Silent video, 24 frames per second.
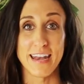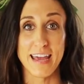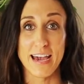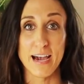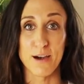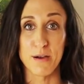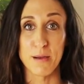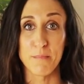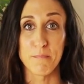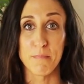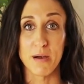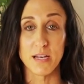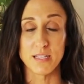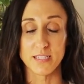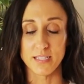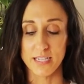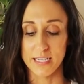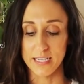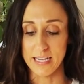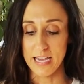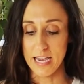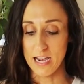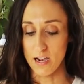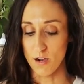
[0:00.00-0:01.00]
now I'm
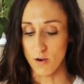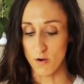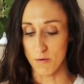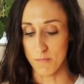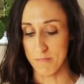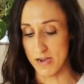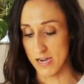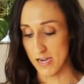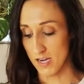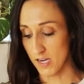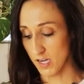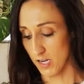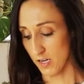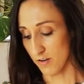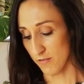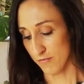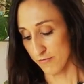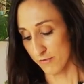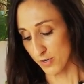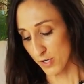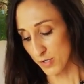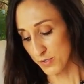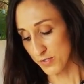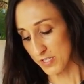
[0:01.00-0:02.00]
busting out my
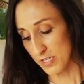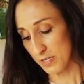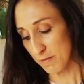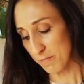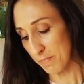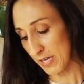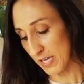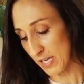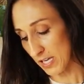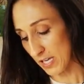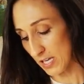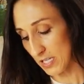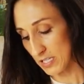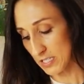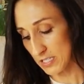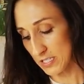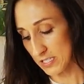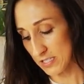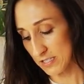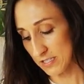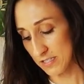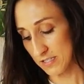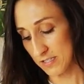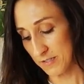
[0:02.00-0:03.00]
frozen
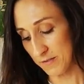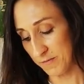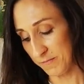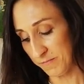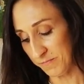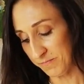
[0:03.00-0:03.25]
peas.